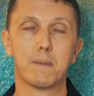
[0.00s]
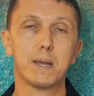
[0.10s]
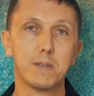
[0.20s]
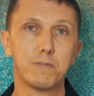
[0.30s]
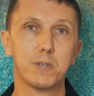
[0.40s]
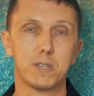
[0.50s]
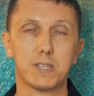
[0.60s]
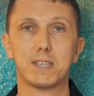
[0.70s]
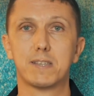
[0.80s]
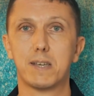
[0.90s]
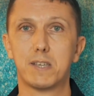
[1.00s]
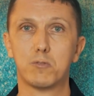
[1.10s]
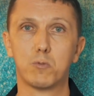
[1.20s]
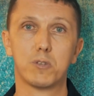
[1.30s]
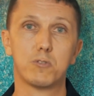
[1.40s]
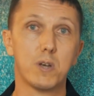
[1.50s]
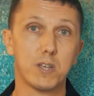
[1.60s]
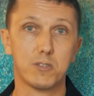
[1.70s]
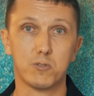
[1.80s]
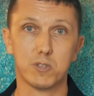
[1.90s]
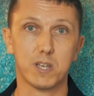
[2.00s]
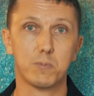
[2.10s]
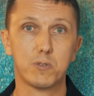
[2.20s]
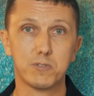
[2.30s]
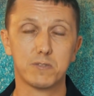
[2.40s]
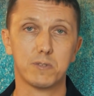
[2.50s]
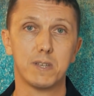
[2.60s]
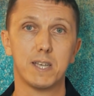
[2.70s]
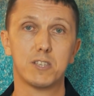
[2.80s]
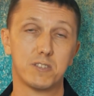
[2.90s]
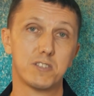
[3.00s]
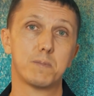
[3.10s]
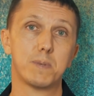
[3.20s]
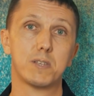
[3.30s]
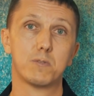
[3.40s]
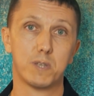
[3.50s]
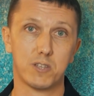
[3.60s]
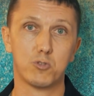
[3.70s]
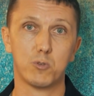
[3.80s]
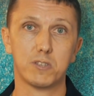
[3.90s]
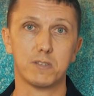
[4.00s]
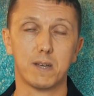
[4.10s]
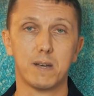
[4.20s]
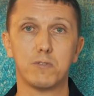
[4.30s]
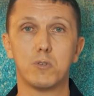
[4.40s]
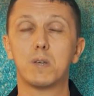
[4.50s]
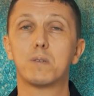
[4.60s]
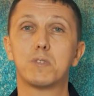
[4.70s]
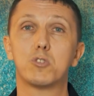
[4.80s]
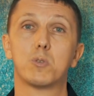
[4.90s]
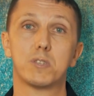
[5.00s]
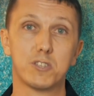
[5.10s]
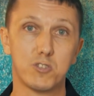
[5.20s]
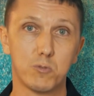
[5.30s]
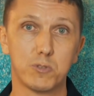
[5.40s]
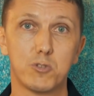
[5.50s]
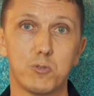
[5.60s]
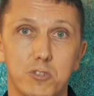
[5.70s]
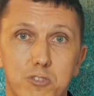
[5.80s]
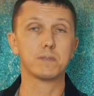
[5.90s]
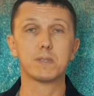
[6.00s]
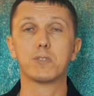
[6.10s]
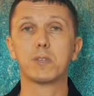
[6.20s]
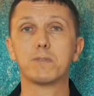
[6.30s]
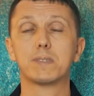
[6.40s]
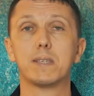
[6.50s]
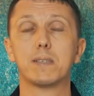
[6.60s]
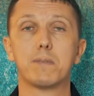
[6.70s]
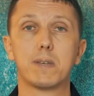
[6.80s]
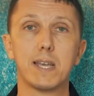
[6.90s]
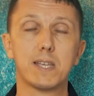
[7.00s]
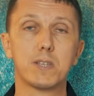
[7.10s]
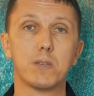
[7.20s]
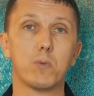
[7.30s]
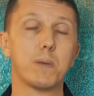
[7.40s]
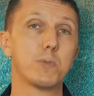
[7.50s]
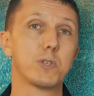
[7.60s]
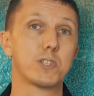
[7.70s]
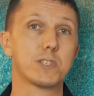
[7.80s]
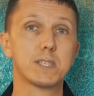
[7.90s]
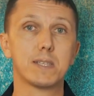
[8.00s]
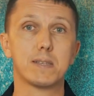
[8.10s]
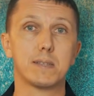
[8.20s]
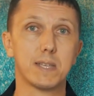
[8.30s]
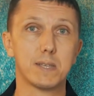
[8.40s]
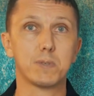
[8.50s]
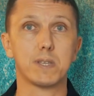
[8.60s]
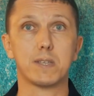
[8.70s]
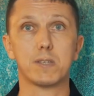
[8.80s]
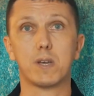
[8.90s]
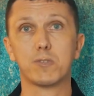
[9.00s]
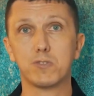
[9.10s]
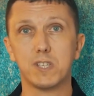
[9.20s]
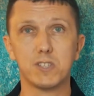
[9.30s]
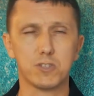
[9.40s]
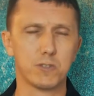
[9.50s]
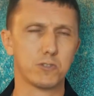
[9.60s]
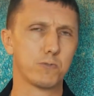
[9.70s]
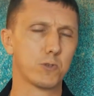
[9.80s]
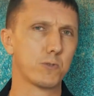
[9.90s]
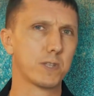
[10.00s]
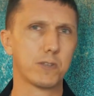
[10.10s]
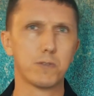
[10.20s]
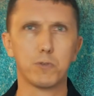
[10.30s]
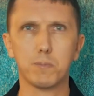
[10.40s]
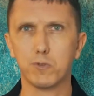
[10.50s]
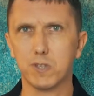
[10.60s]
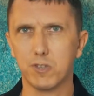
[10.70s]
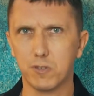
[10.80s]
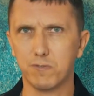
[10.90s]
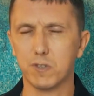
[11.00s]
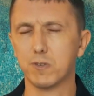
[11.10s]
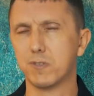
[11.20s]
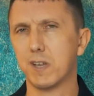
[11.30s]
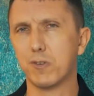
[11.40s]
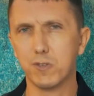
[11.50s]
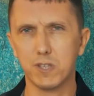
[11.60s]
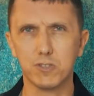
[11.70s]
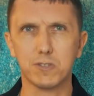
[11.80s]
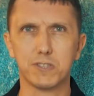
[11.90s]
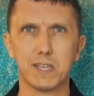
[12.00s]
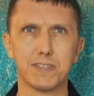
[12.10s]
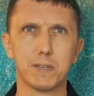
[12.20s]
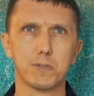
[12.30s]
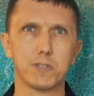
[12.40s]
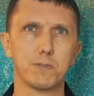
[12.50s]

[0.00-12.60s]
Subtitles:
At the very least, it is worth talking to a couple of different agents to make the right choice. After all, the choice is always yours. The services of an agent when purchasing, namely consultations, viewings, preparation of yield calculations, acceptance